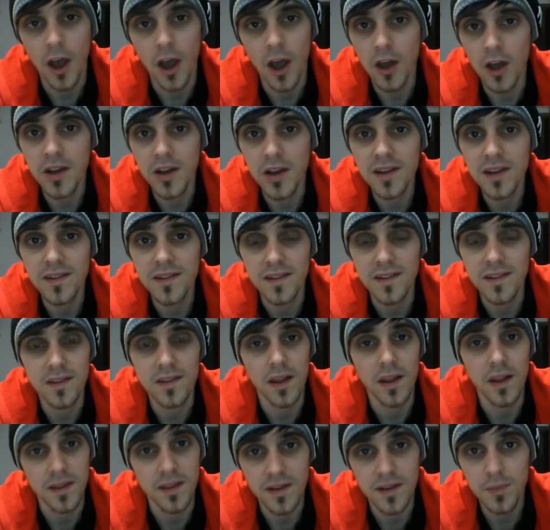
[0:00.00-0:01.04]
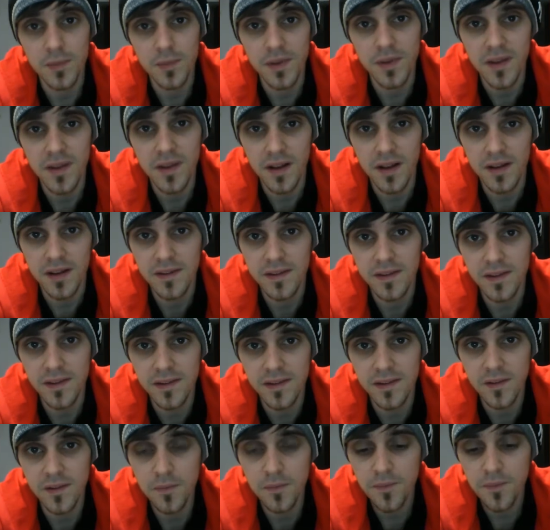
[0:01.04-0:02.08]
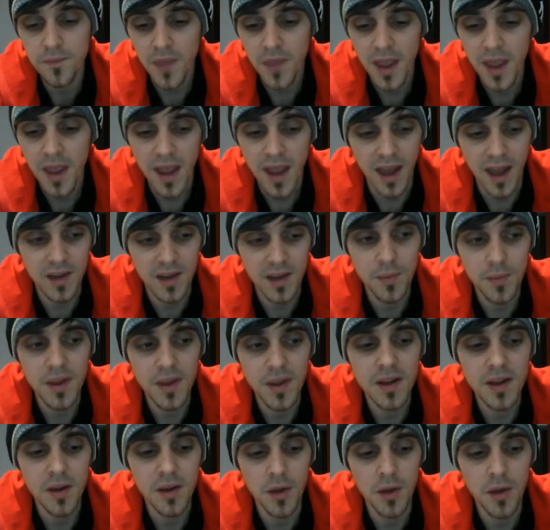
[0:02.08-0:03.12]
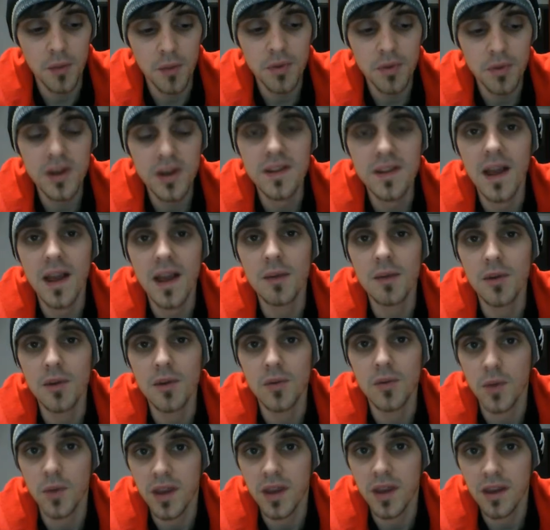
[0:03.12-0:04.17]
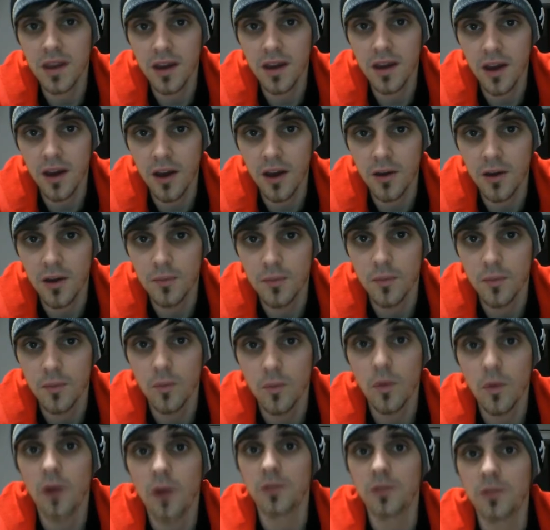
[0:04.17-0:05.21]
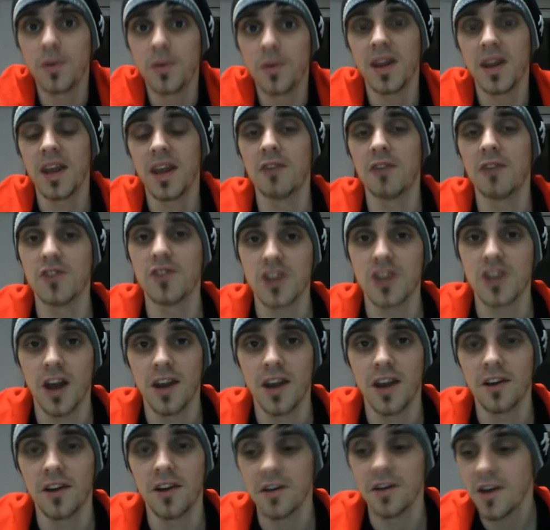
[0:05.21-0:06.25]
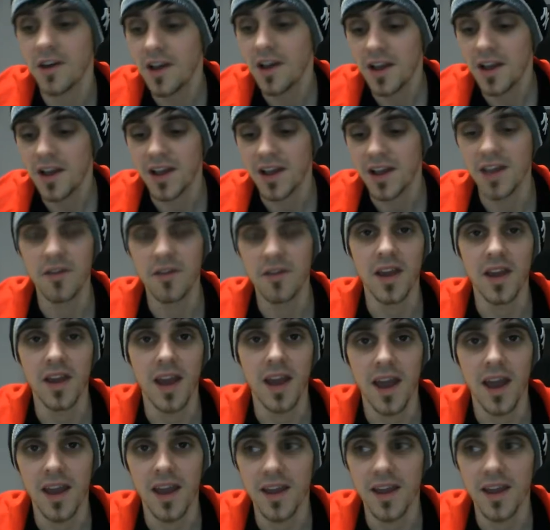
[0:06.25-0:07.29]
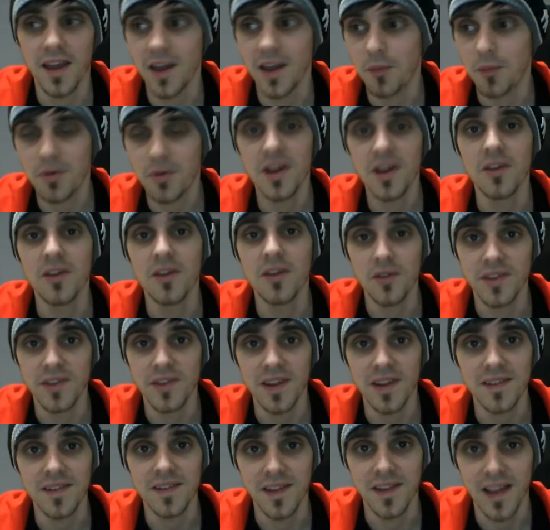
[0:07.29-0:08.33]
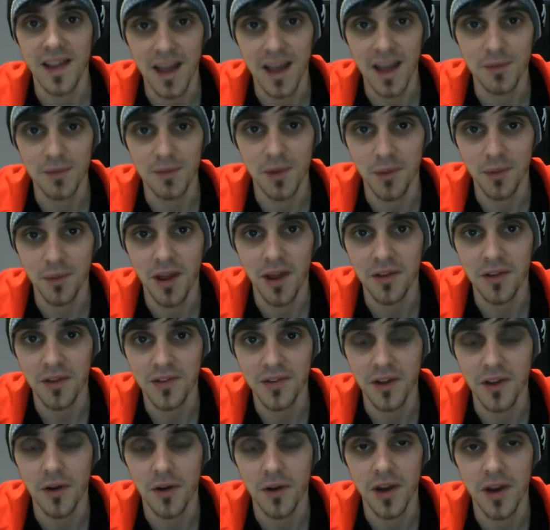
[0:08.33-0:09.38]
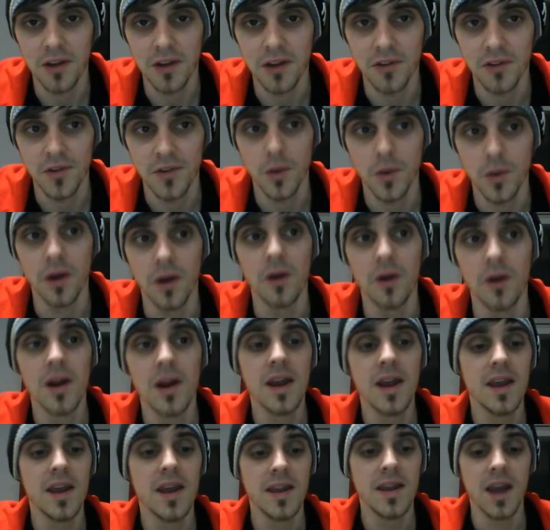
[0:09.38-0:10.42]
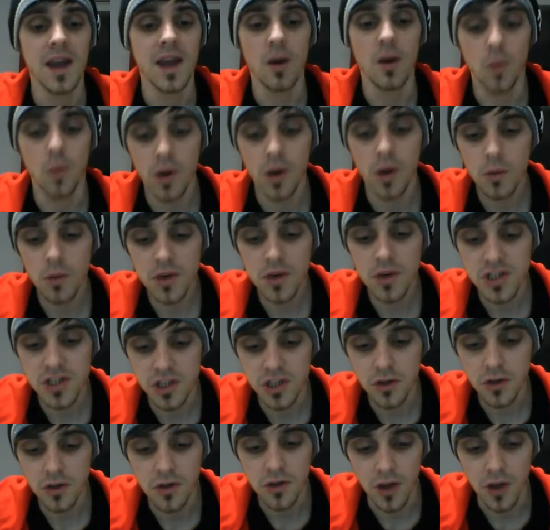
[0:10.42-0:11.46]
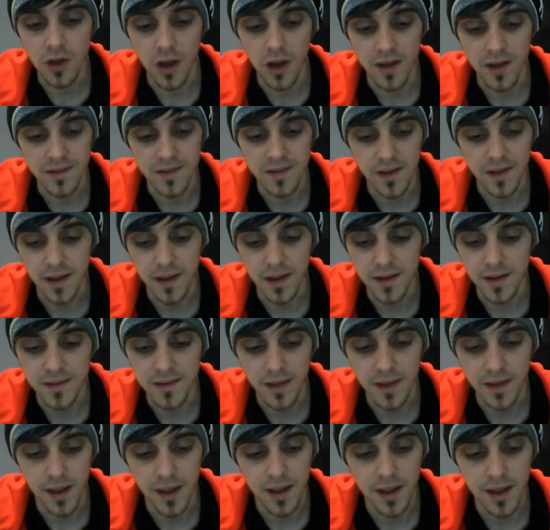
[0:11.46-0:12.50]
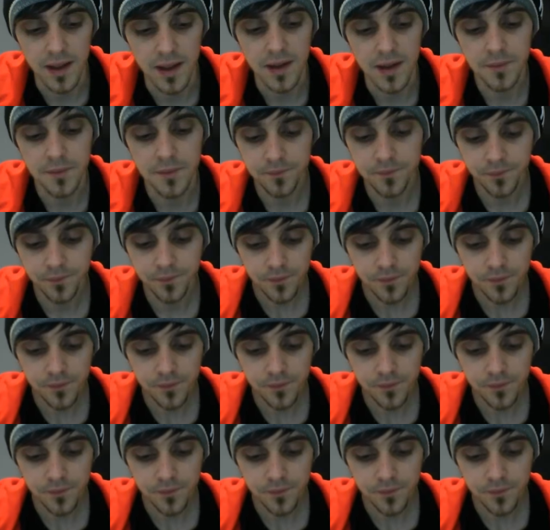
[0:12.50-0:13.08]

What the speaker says: earnings inside this particular system, and it's been a pretty damn good week whilst being here in China, living a pretty decent laptop lifestyle here as well. Now what I want to show you guys is a